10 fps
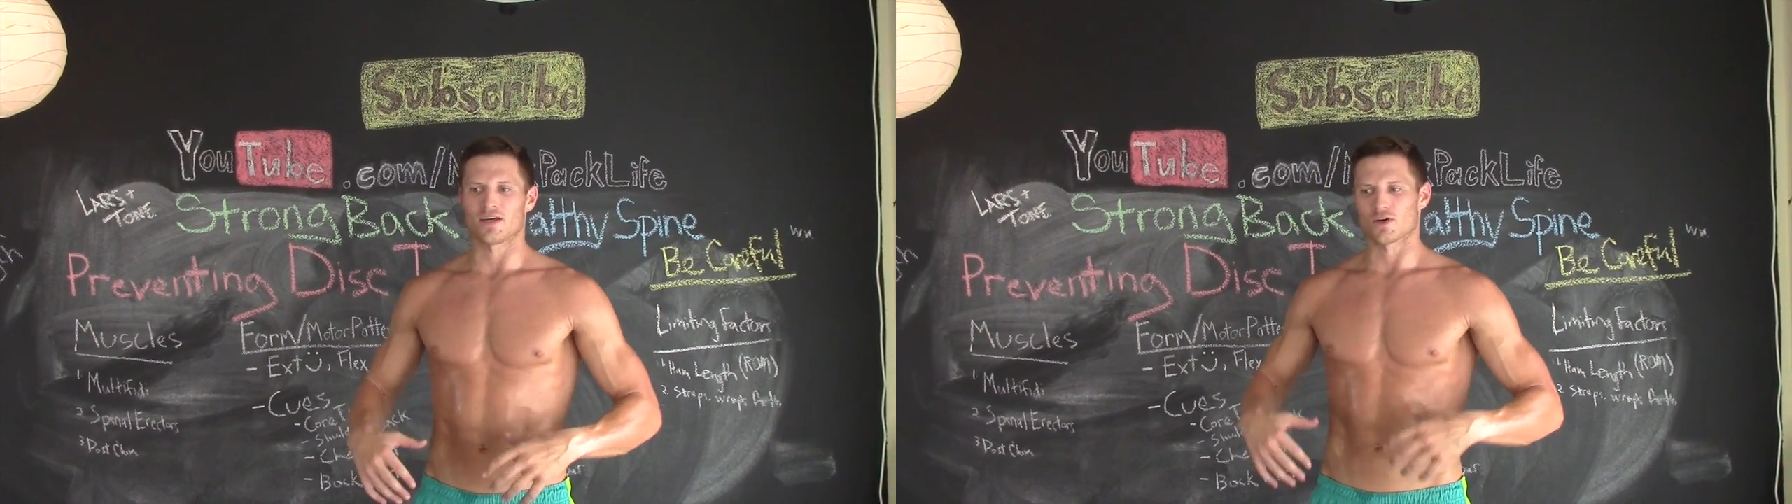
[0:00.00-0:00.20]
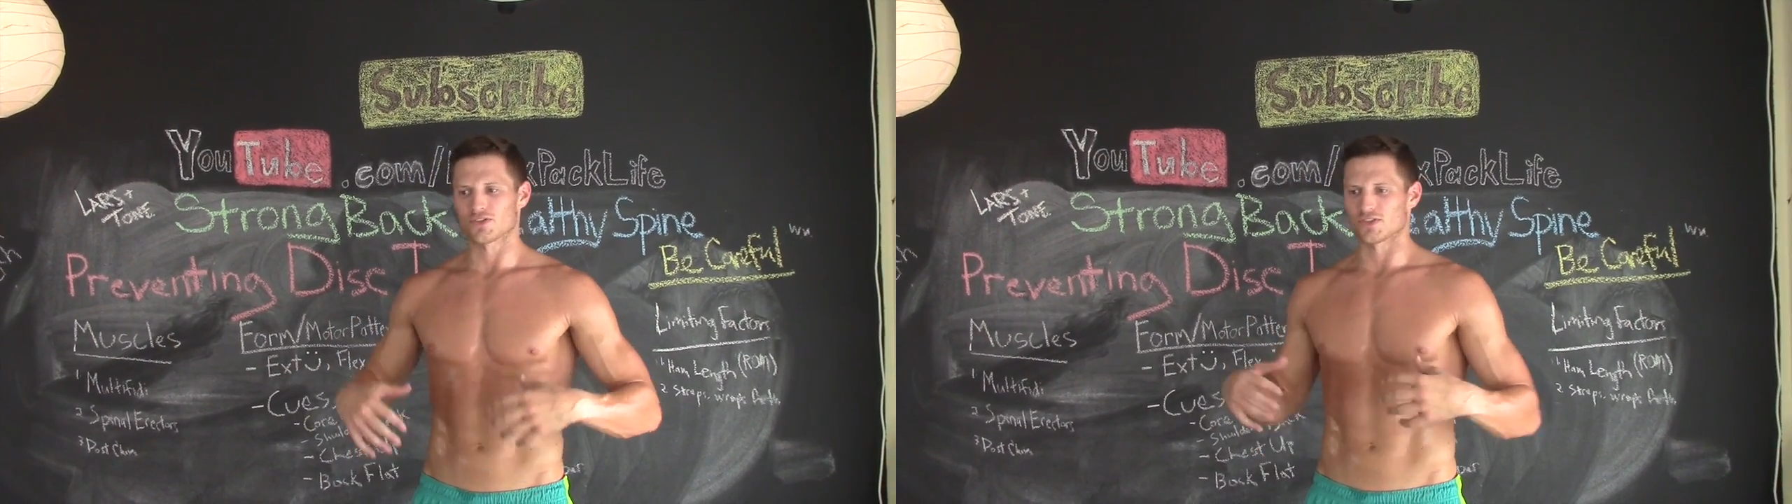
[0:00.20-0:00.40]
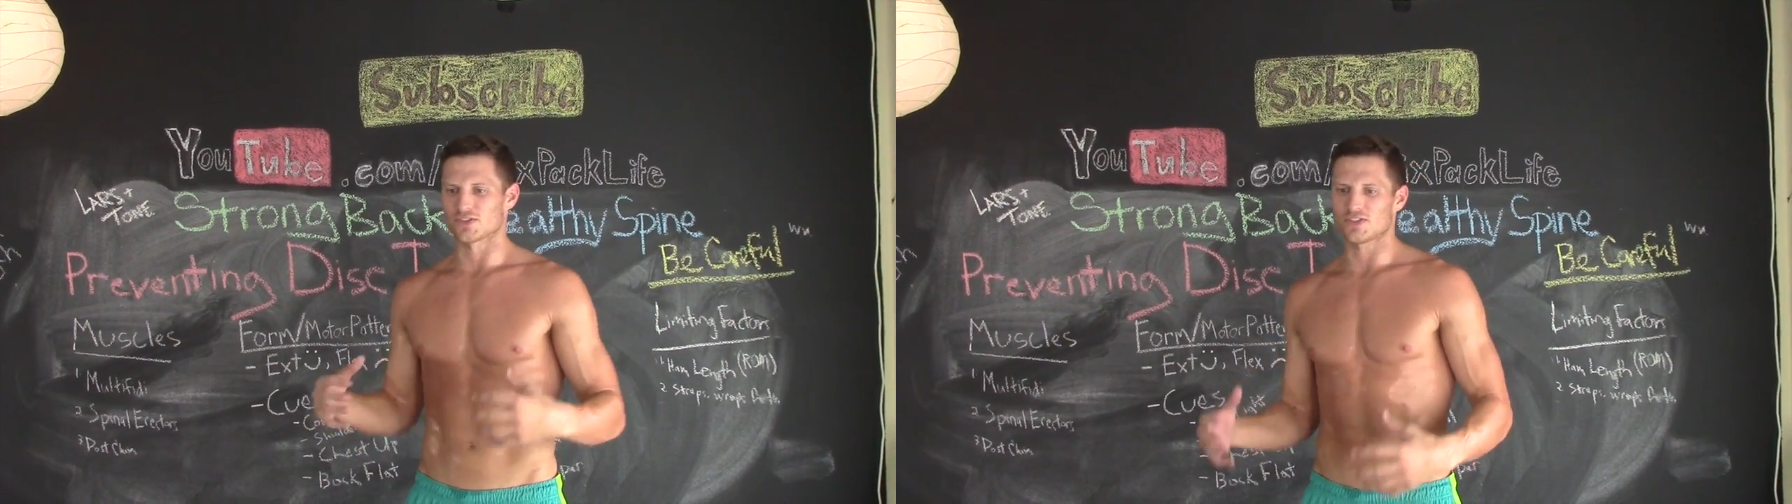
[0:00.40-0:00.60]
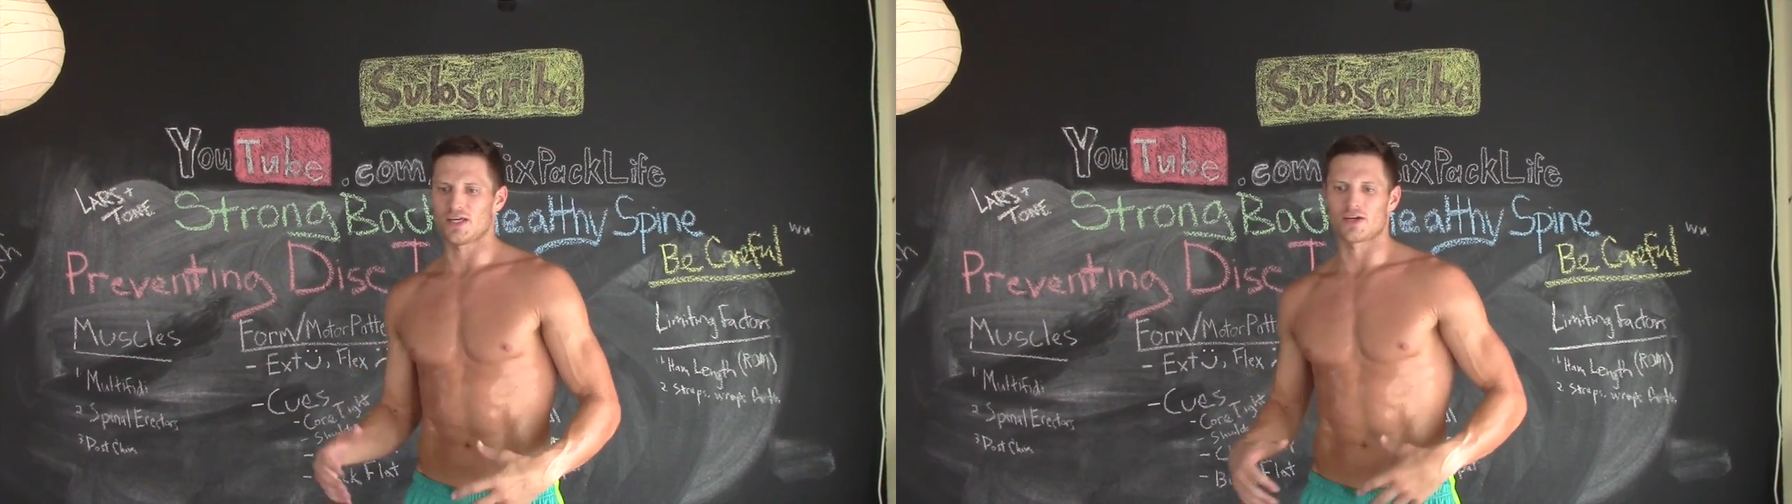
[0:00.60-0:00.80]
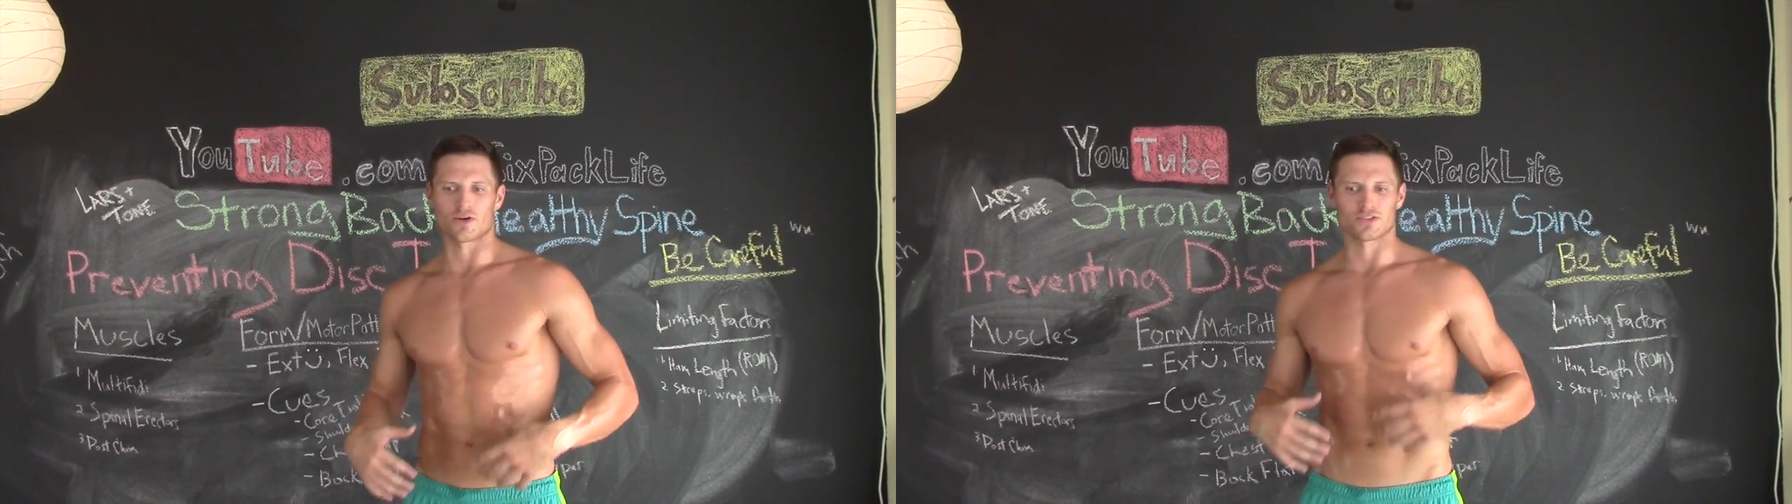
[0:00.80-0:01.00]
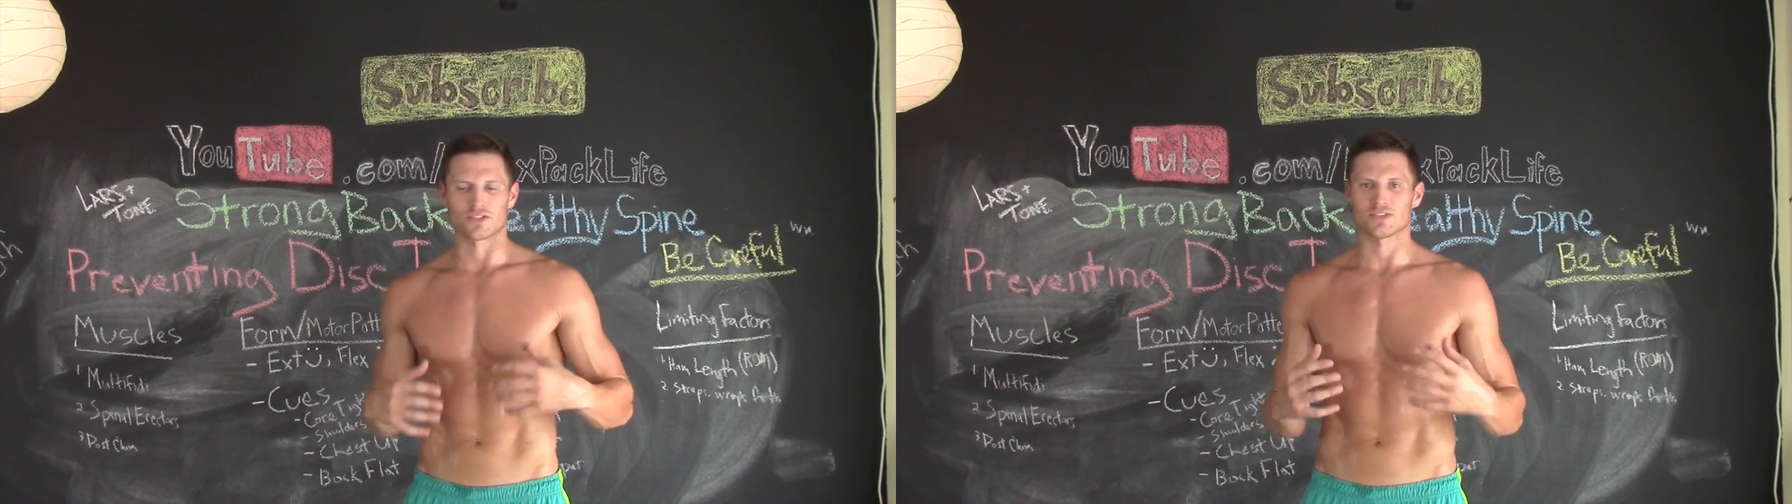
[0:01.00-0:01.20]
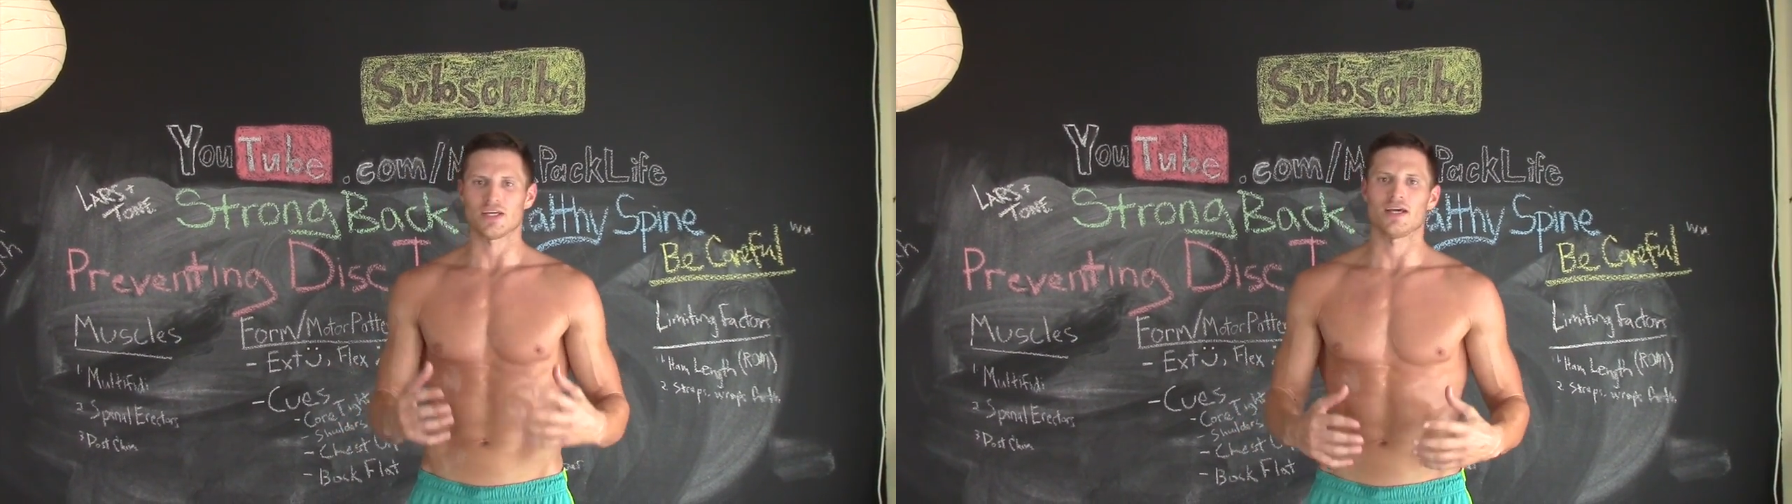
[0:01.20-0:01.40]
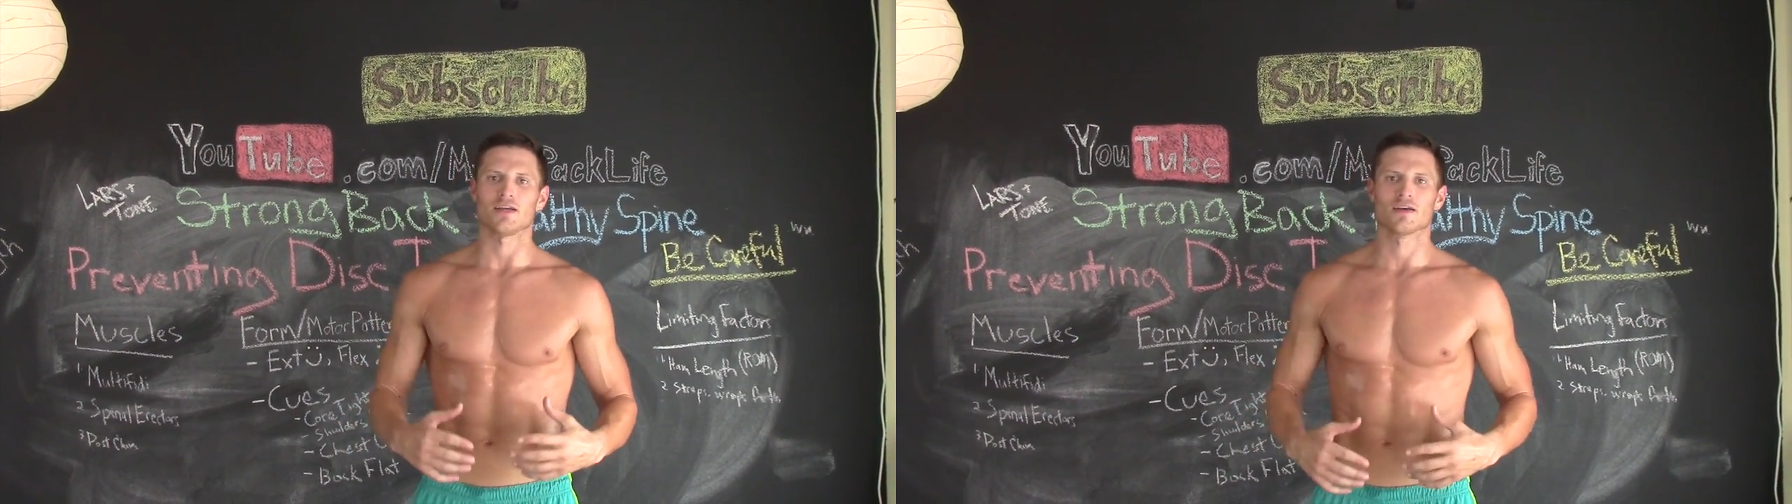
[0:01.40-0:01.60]
It hurts to sit, it hurts to
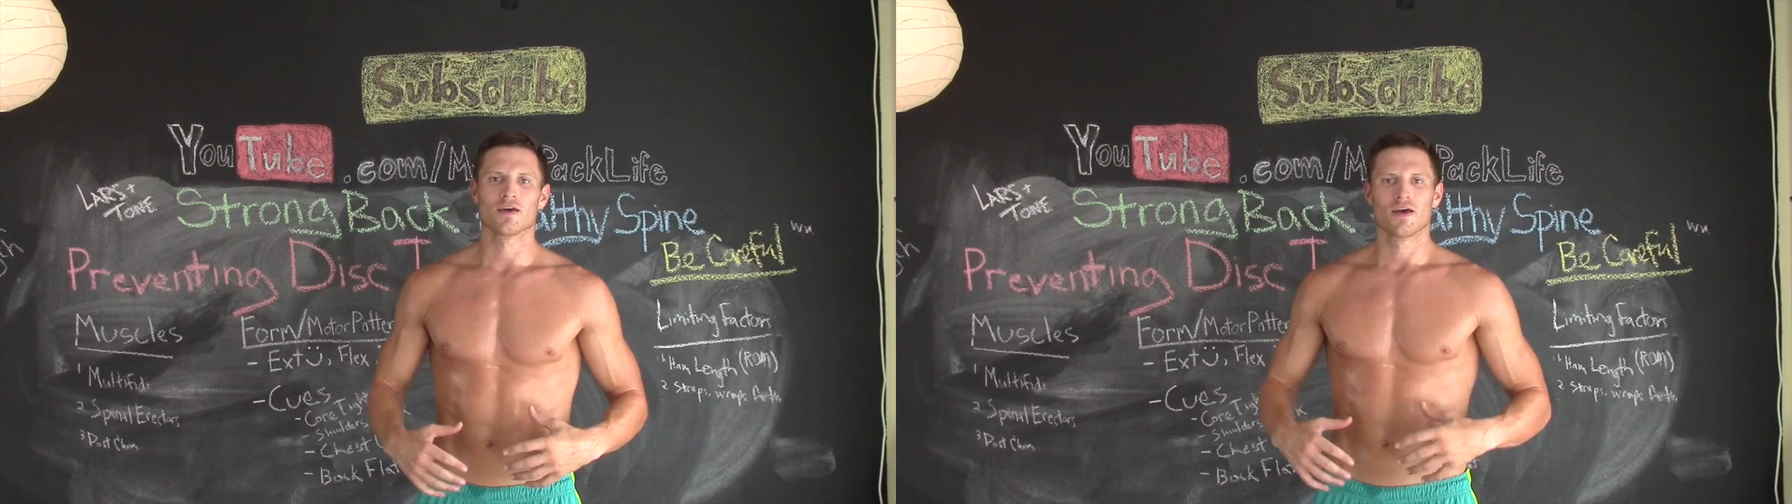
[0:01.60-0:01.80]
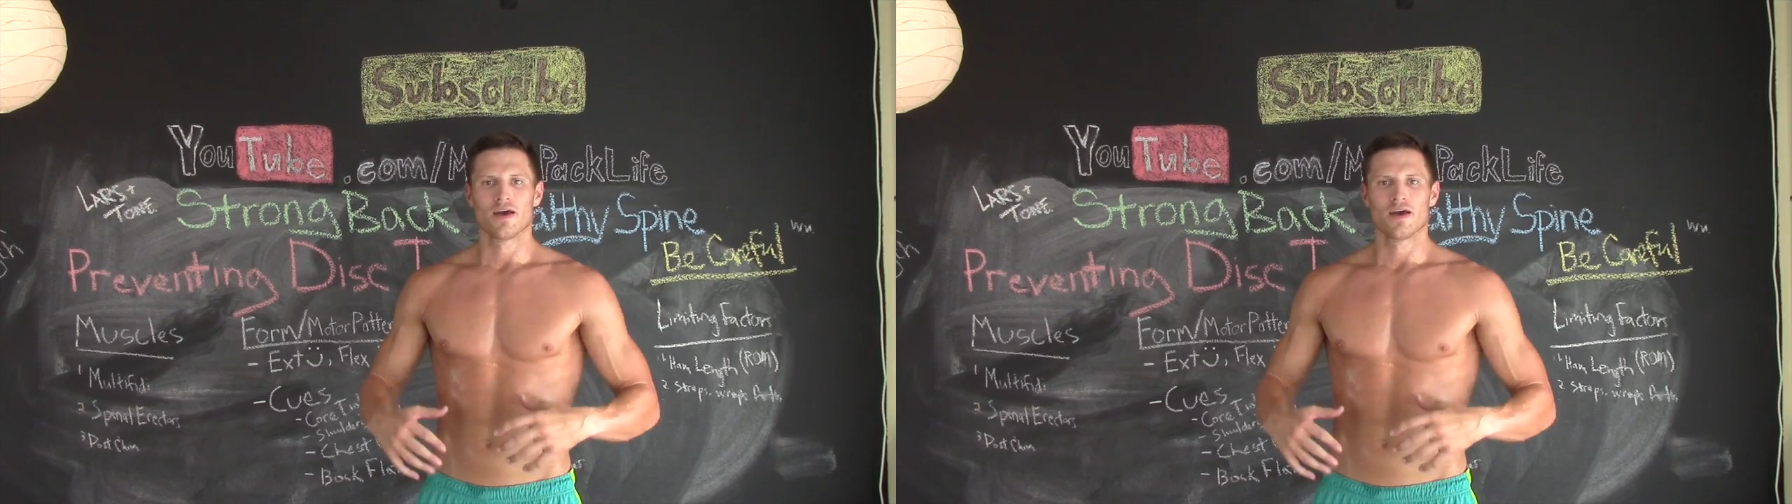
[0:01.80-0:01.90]
stand,